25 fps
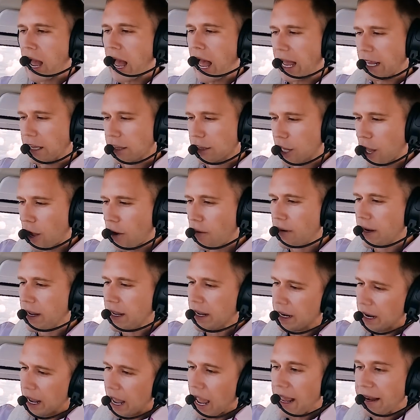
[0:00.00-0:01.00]
I load
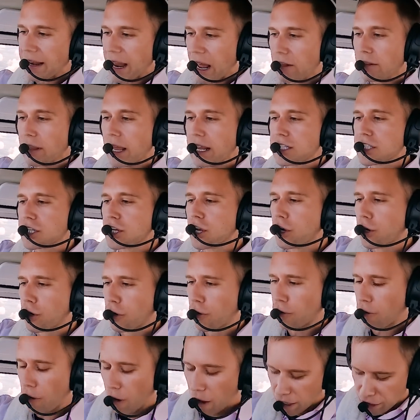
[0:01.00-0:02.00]
it, and now let's
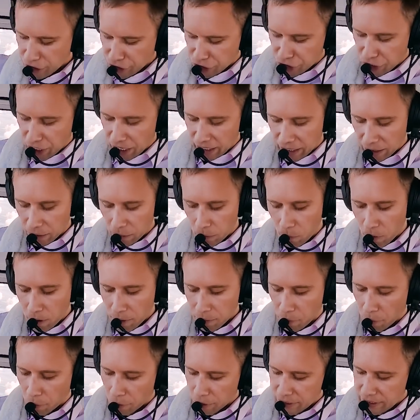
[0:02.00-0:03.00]
cross-check it one
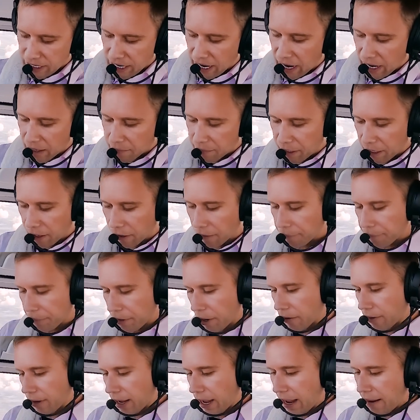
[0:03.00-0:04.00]
more time here,
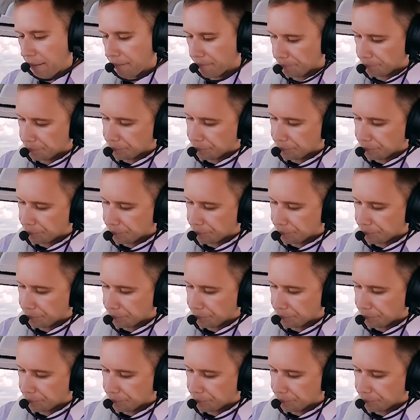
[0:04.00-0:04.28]
okay?